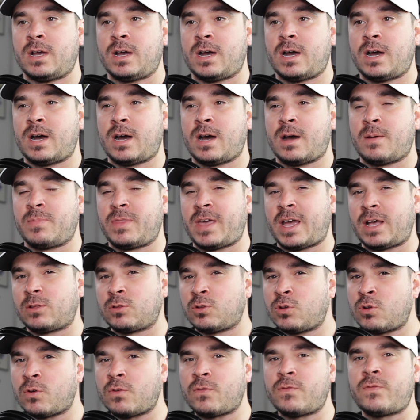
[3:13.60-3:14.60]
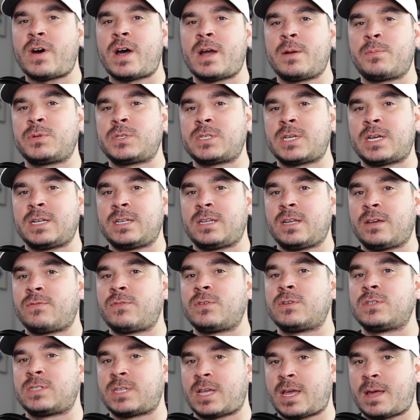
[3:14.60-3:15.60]
that little 5%
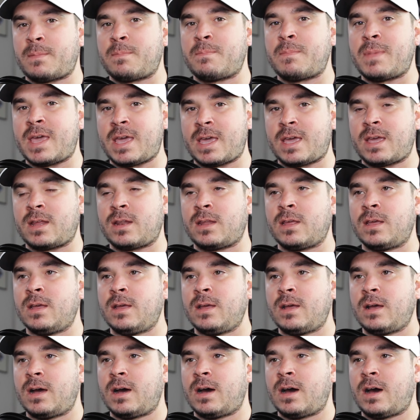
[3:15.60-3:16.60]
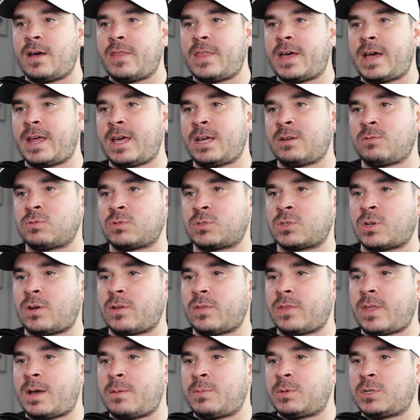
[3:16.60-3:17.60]
difference that made that end
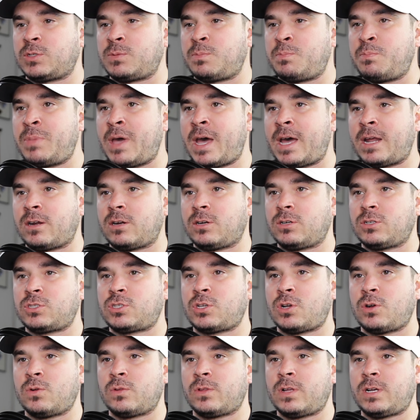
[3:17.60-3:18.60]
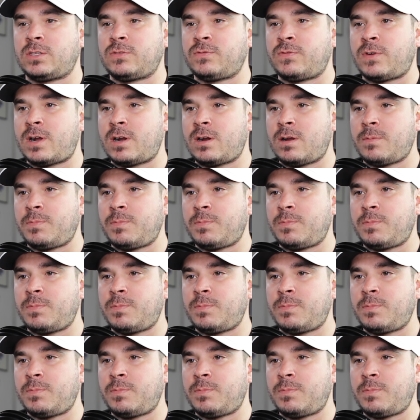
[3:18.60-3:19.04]
result that much better. So let's fire